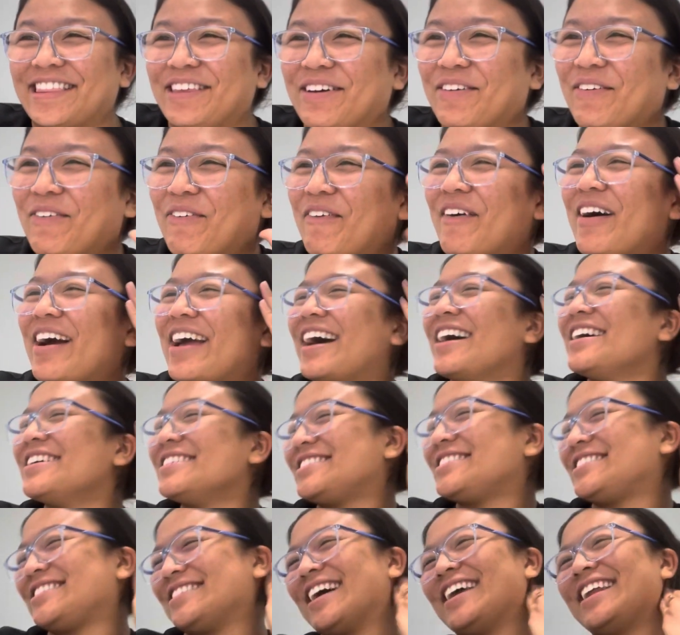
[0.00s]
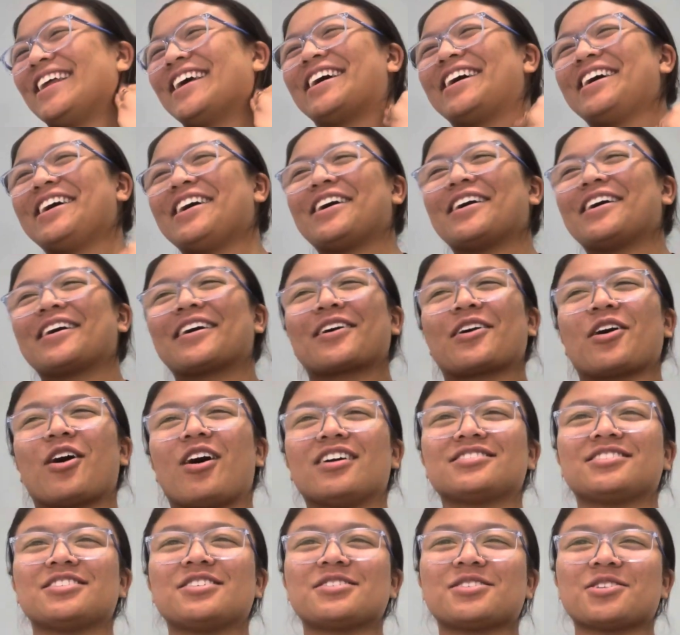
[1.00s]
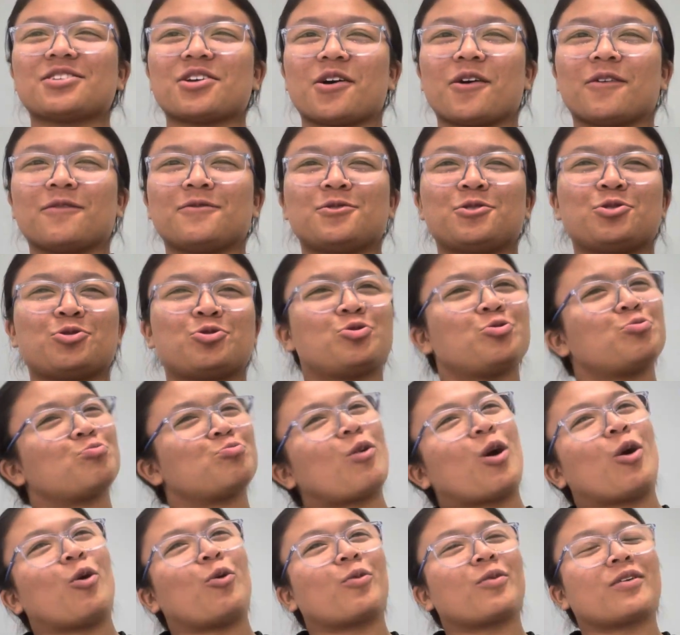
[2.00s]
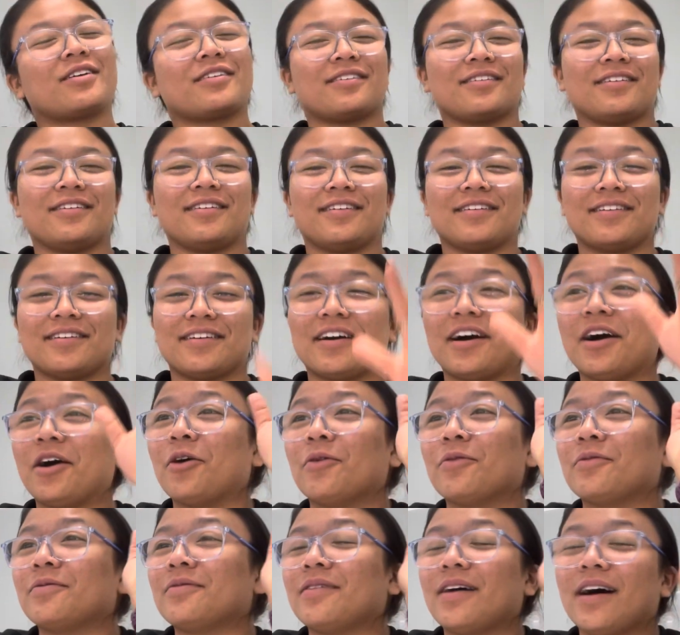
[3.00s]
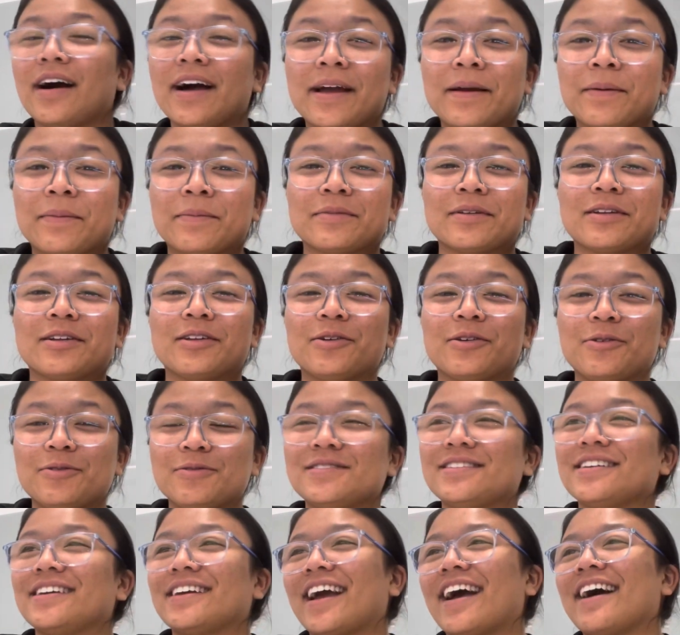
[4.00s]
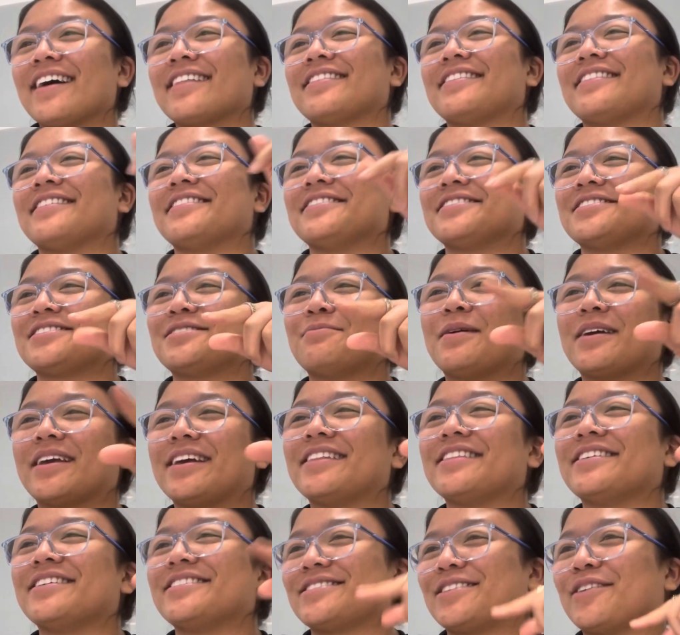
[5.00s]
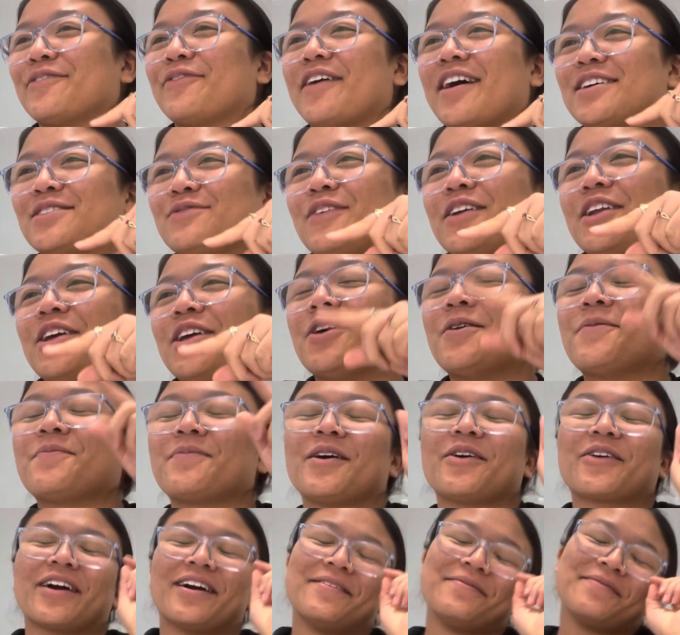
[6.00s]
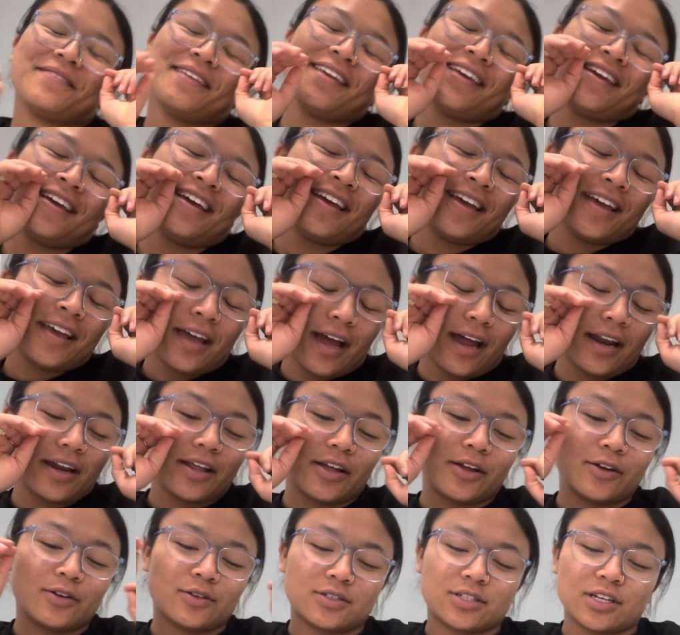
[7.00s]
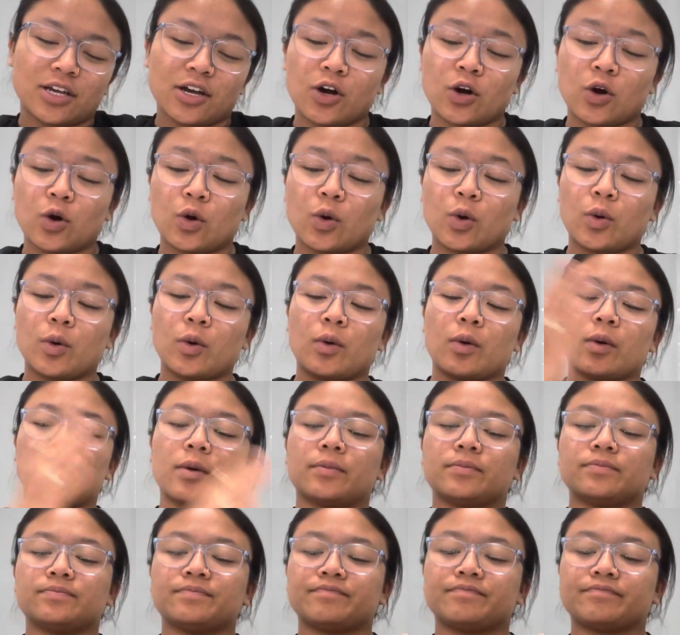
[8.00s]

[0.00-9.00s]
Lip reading: the way I said it. Causes of stroke. Oh, I am losing at this, making this the fast video. Okay. Anywho, so